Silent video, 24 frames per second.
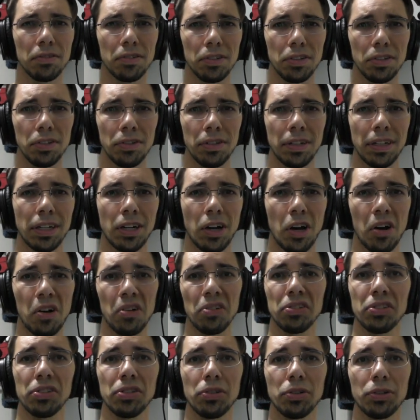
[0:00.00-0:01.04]
you can
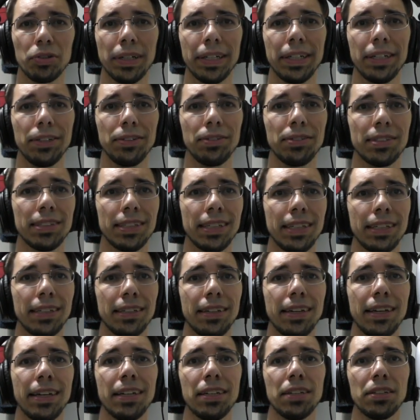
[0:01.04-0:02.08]
also create a new scene
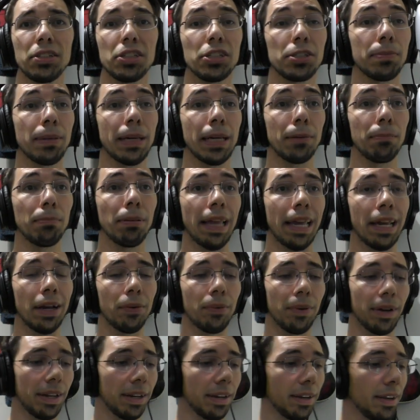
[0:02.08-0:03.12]
and just make a blank
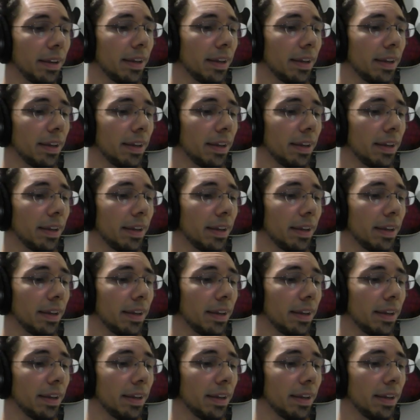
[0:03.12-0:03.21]
one.